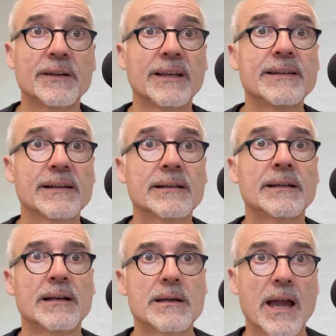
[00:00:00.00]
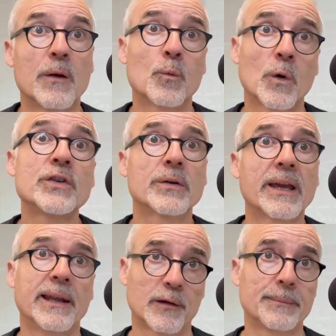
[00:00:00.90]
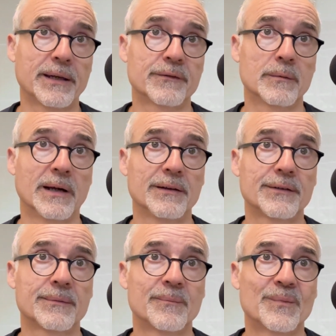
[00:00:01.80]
data and what you can expect from us.